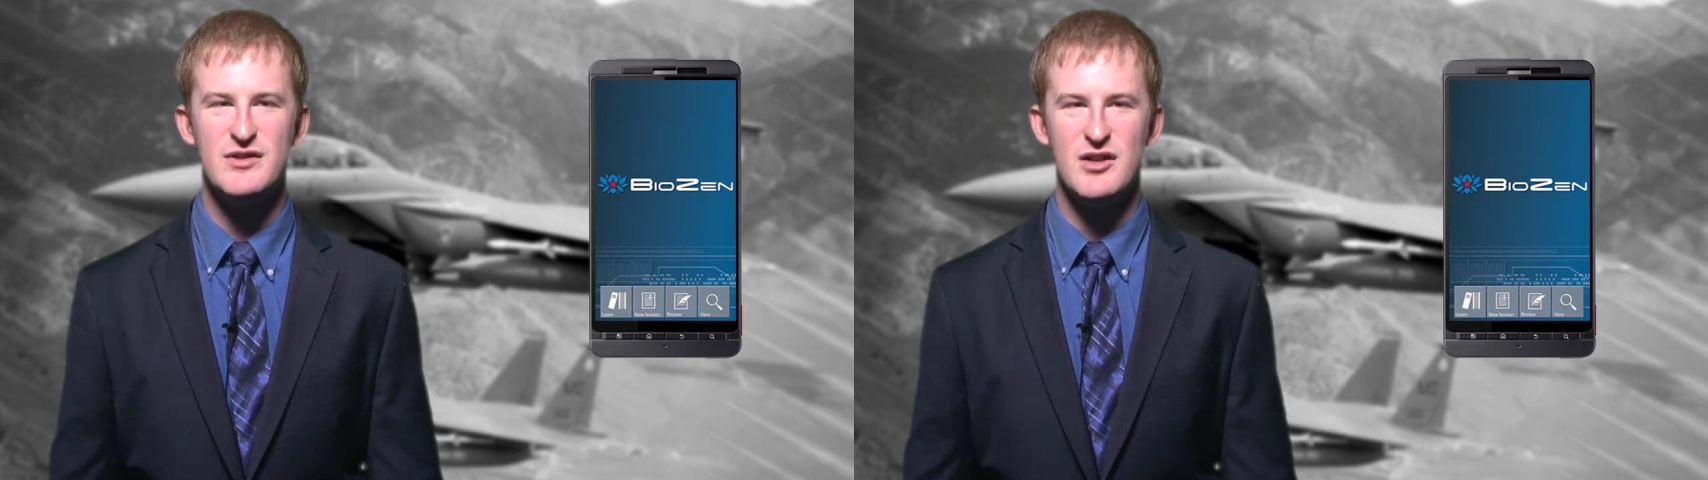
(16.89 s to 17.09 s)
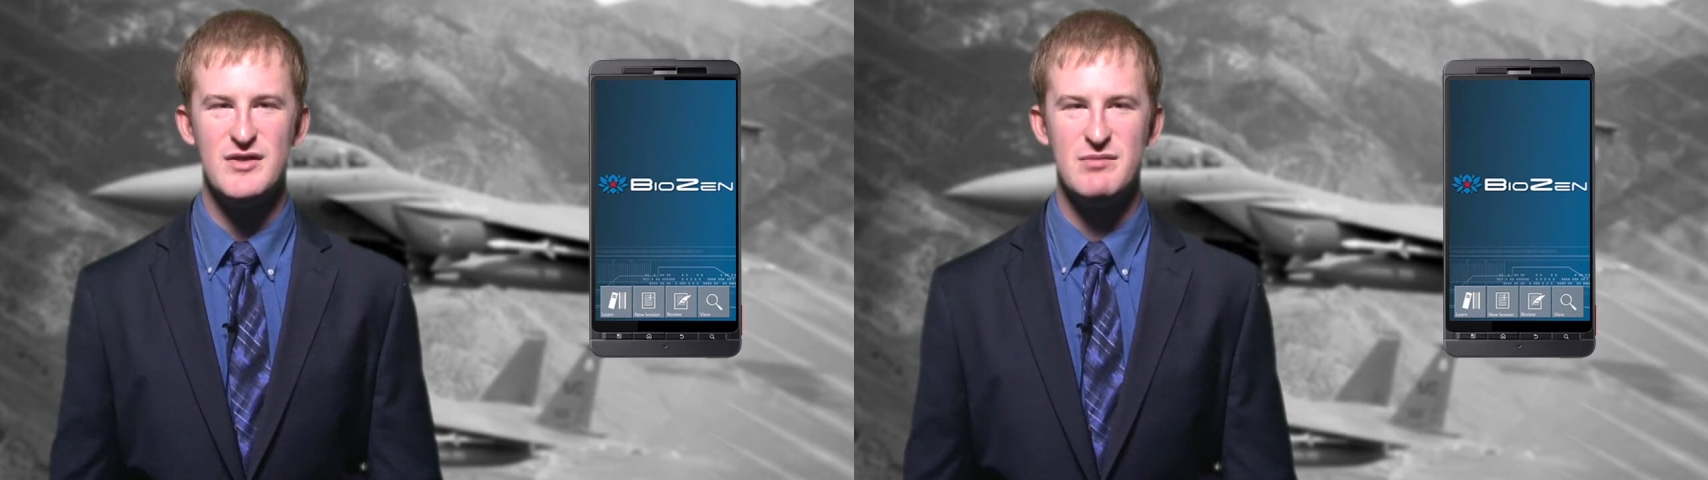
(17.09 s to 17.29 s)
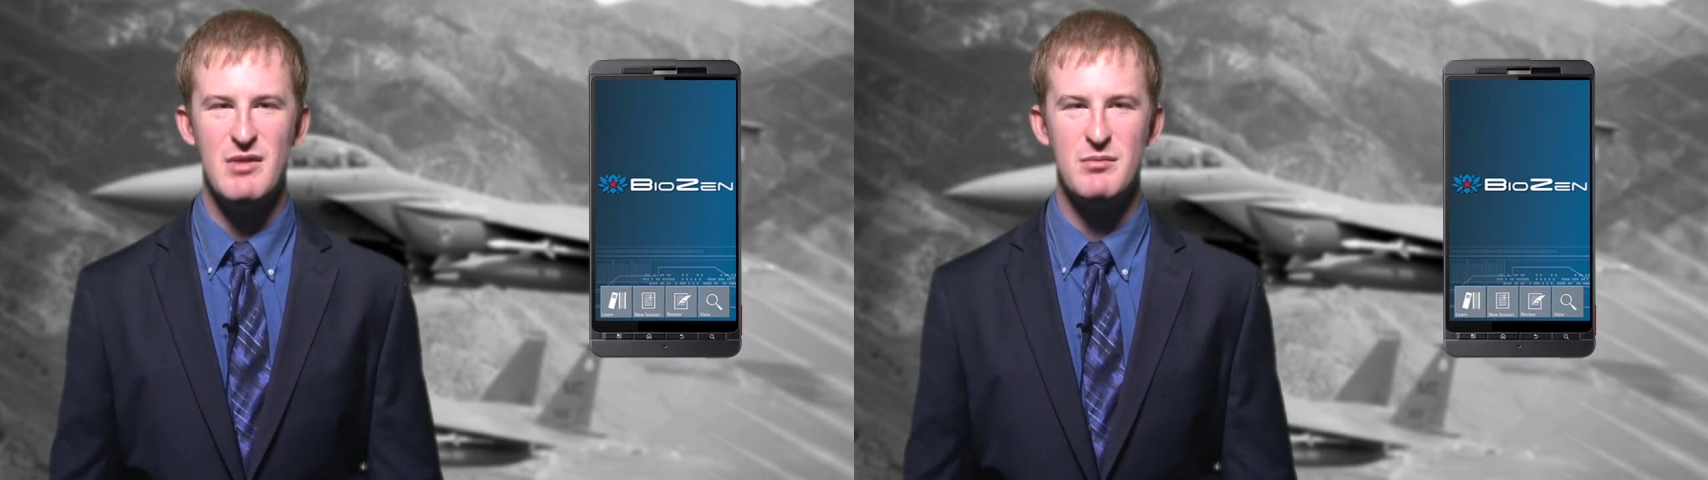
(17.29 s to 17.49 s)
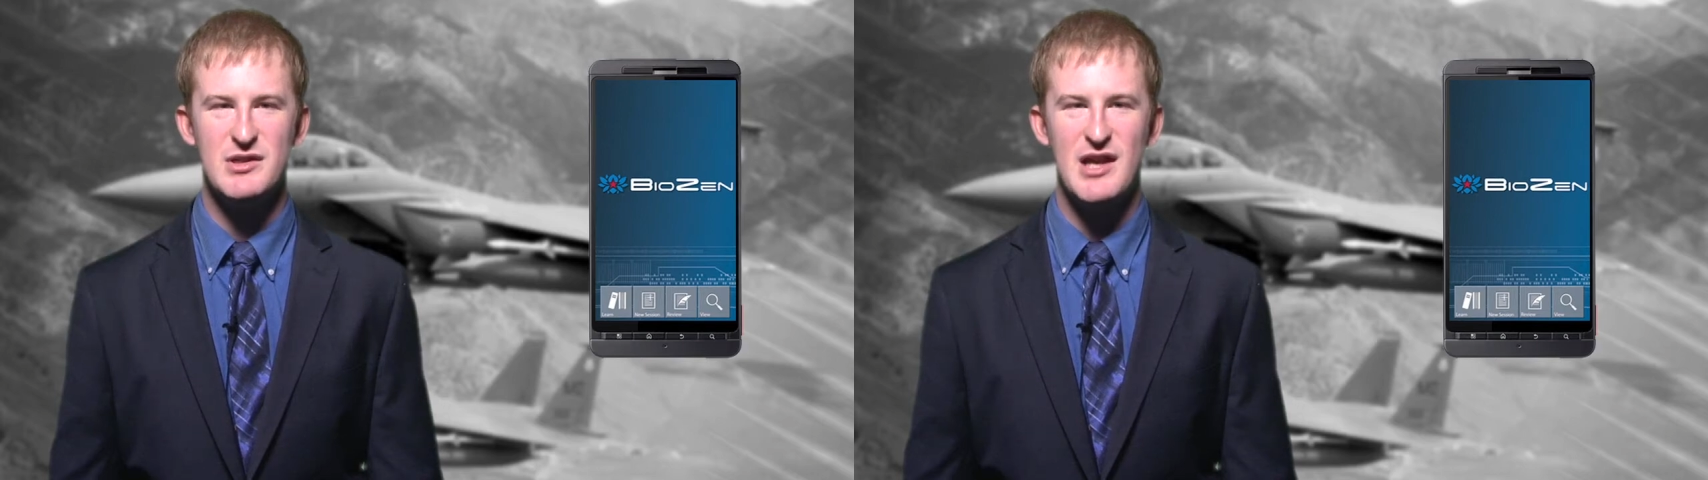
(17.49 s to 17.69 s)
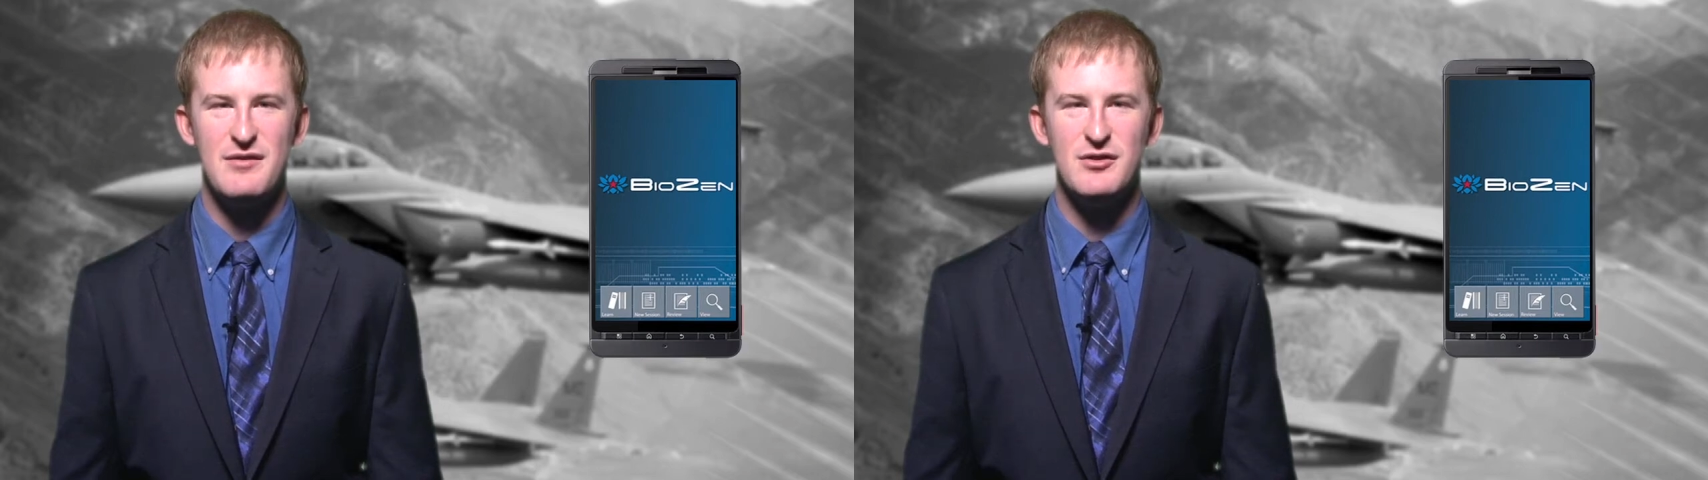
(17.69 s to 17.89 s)
service
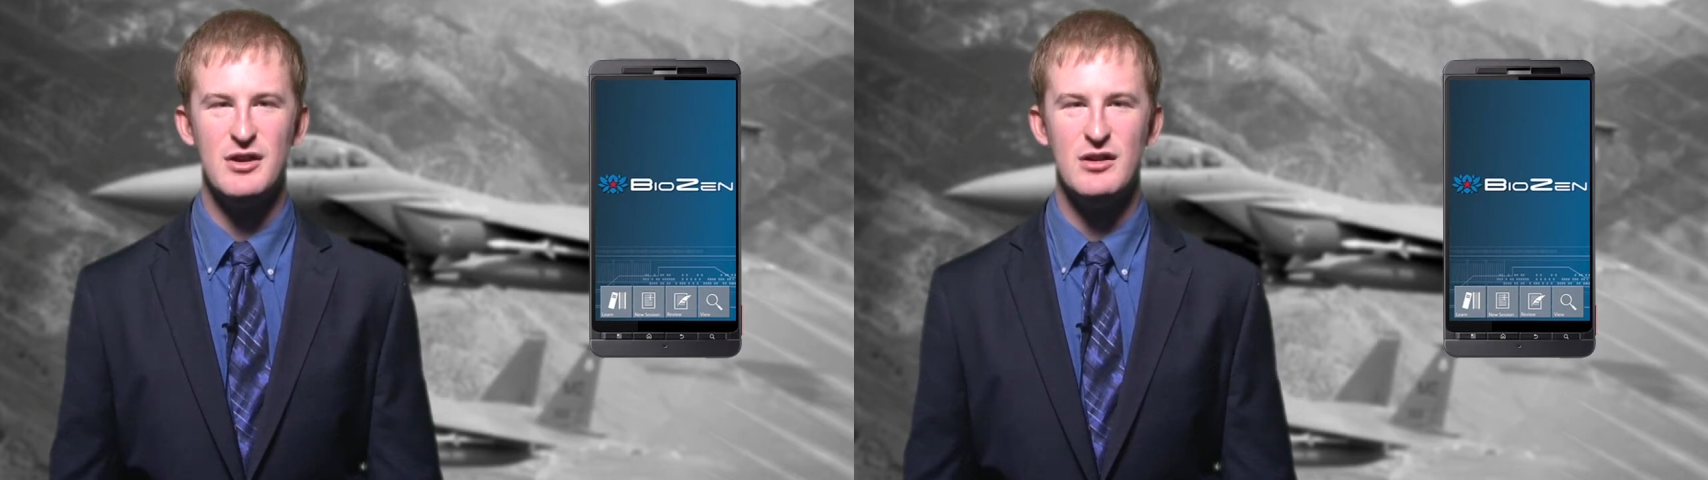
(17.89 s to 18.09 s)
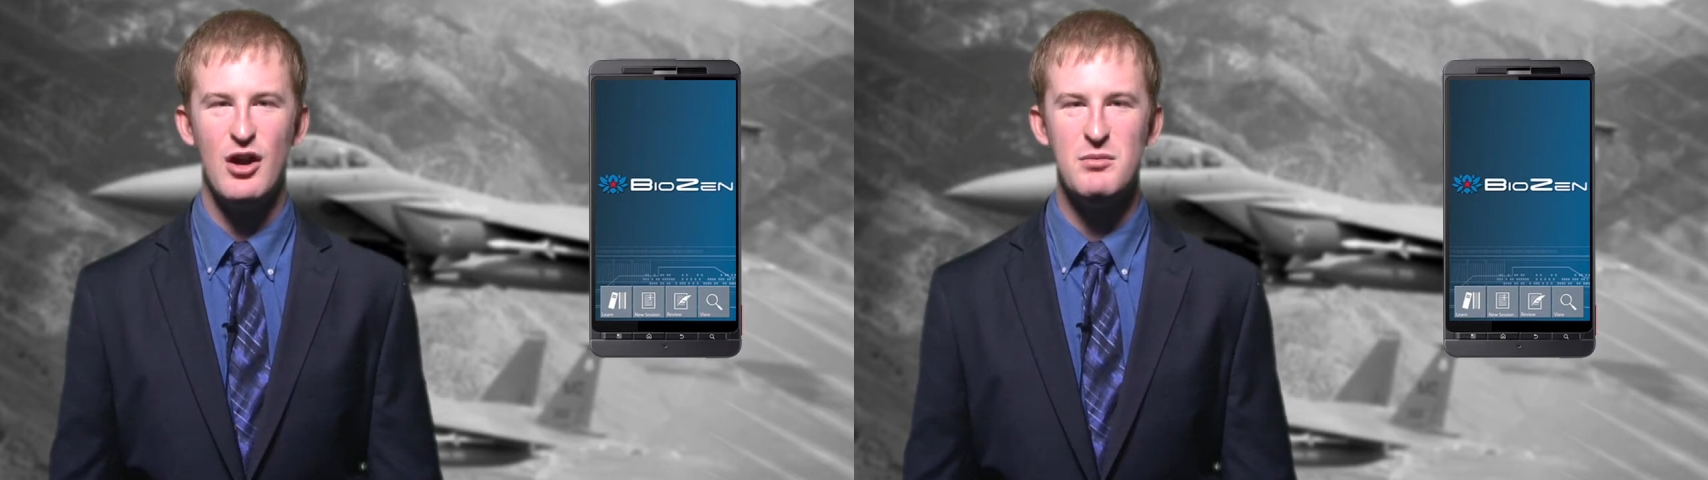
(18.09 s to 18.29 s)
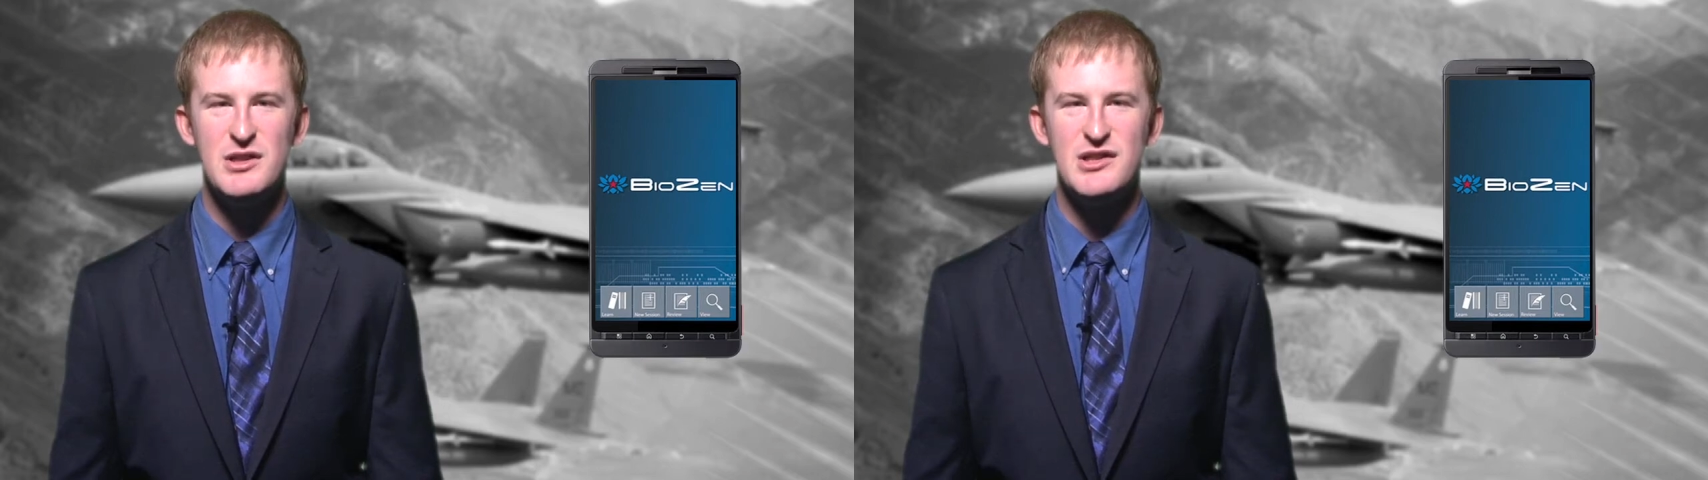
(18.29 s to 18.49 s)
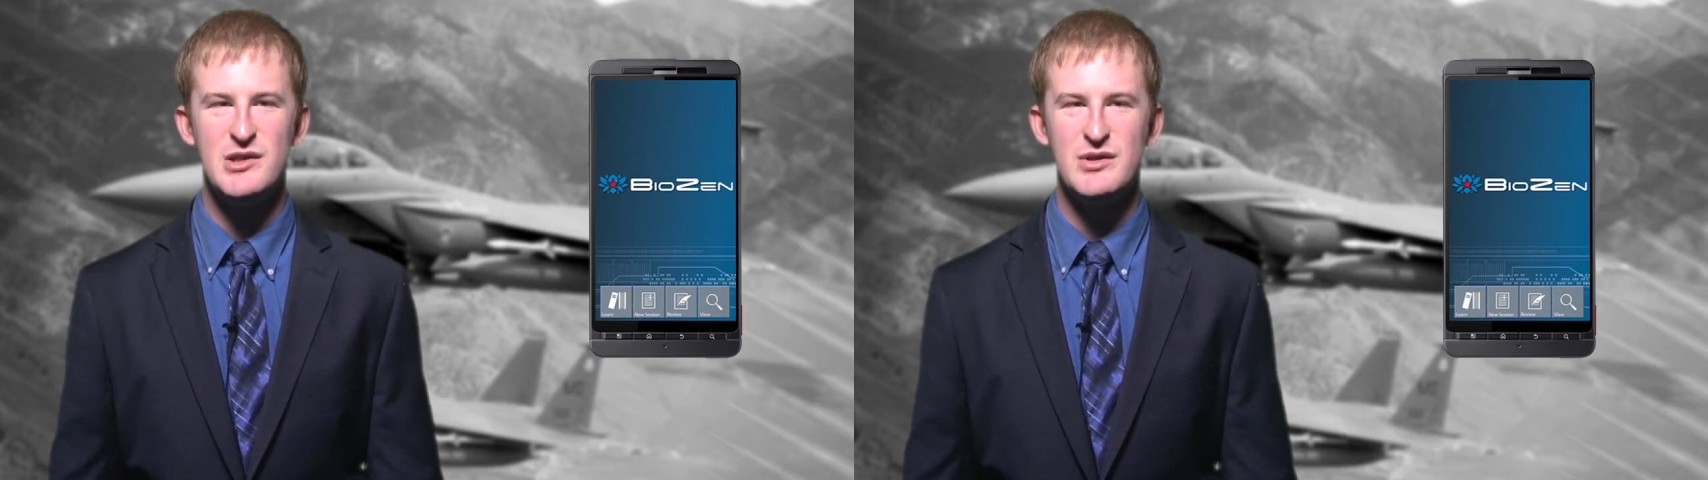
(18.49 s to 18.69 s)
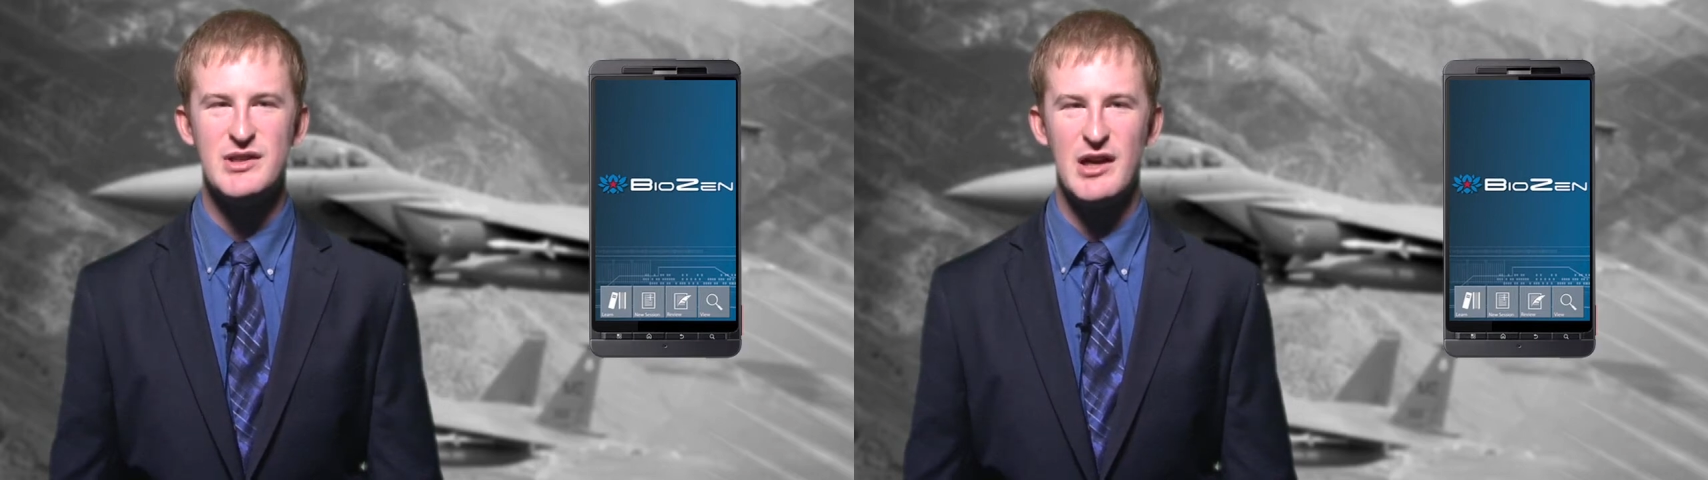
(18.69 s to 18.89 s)
members after an alarming
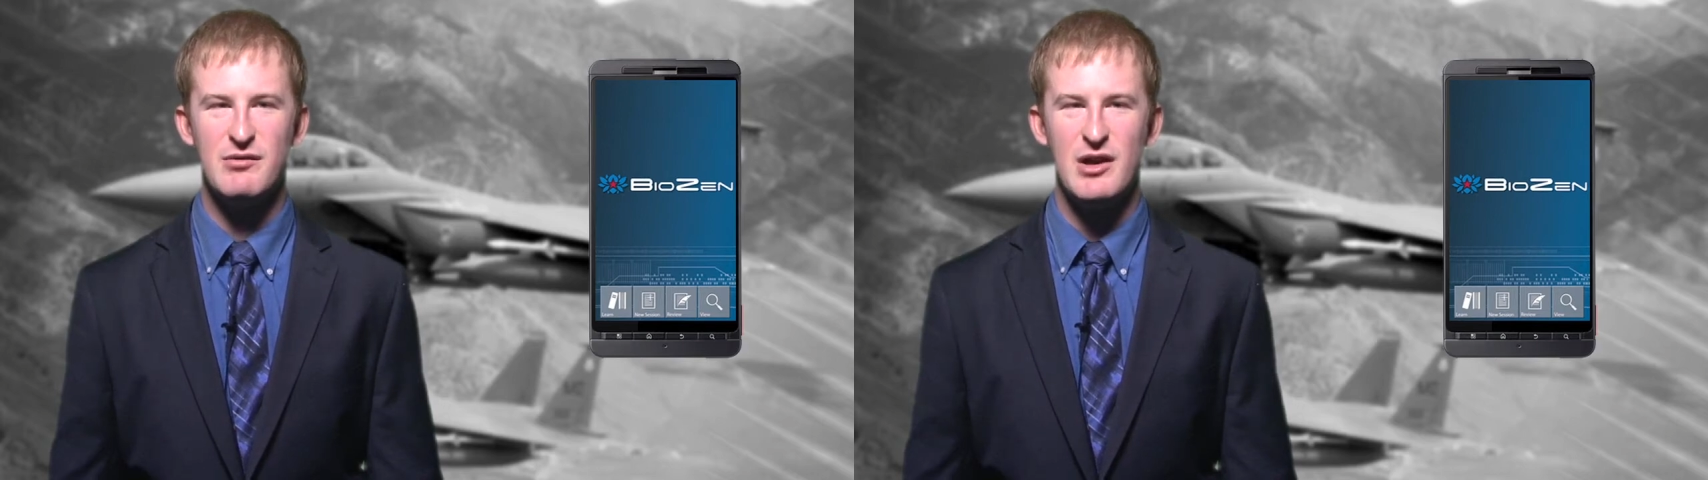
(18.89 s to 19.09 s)
suicide